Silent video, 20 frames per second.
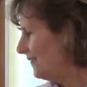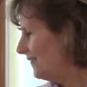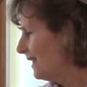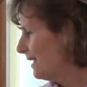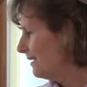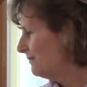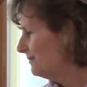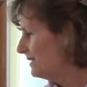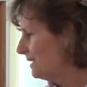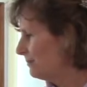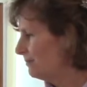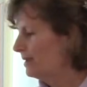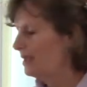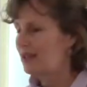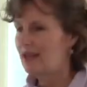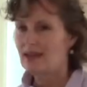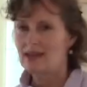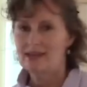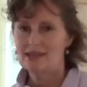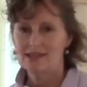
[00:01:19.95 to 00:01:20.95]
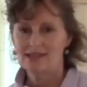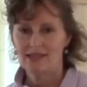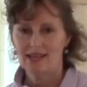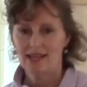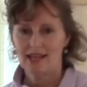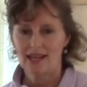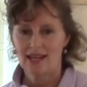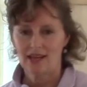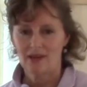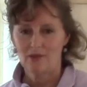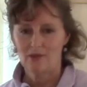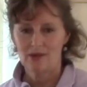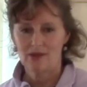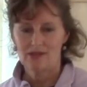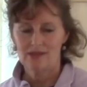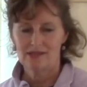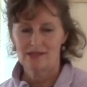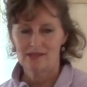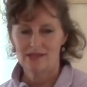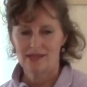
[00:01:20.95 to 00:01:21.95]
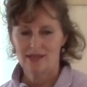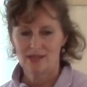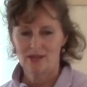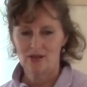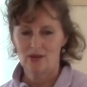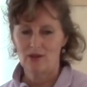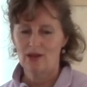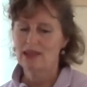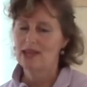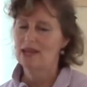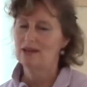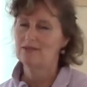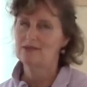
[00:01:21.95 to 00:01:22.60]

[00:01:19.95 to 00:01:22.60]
loved it because it was, a lot